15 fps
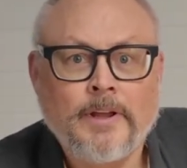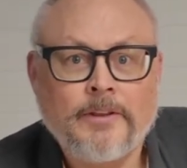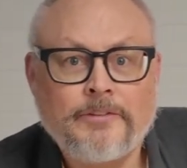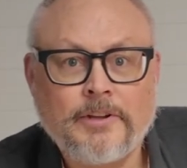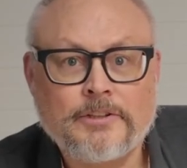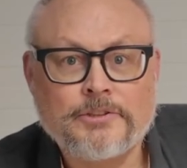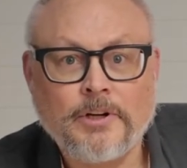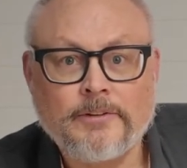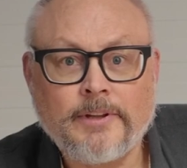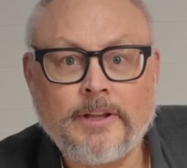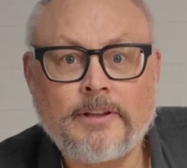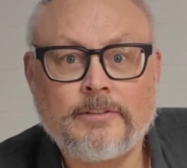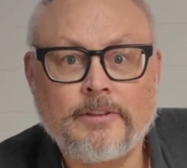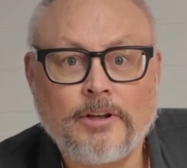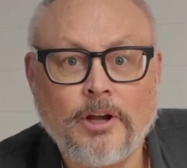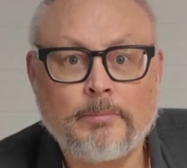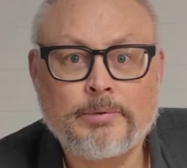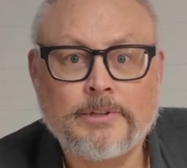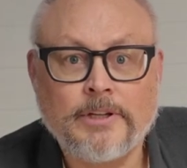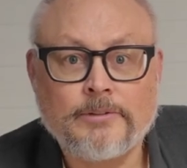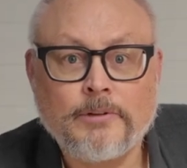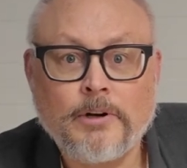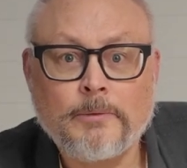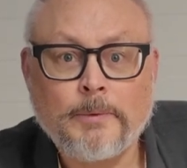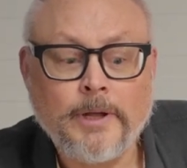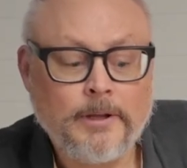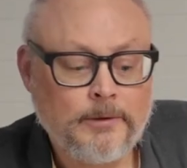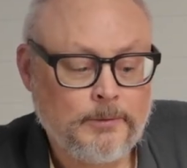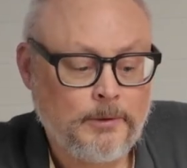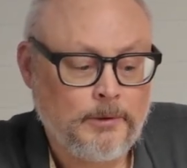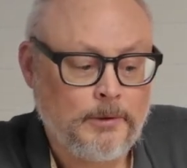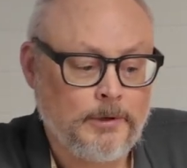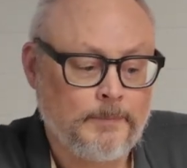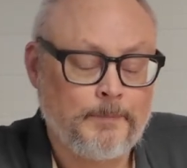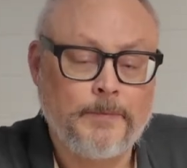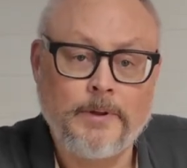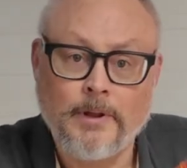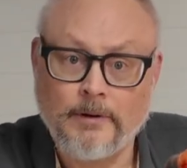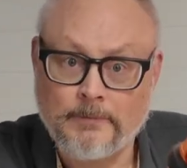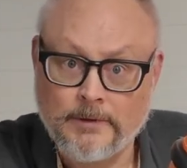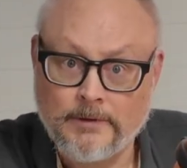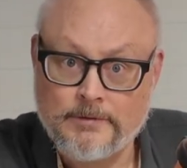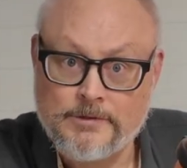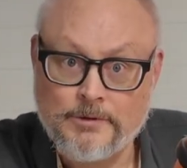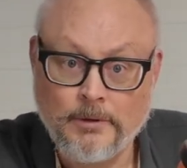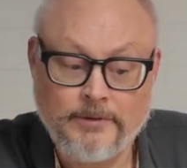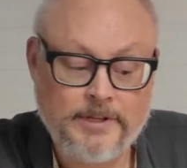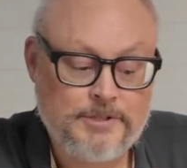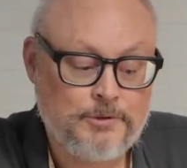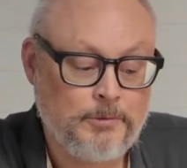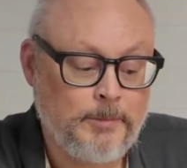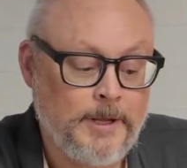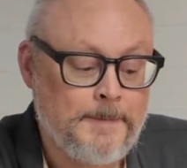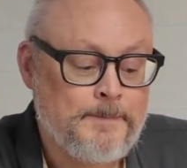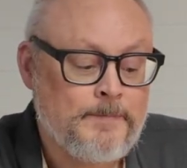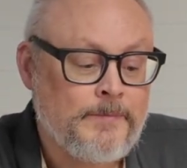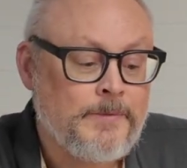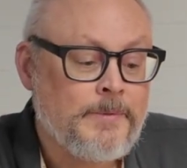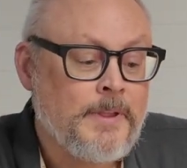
Citronic, the company in Norway, who sold this to me.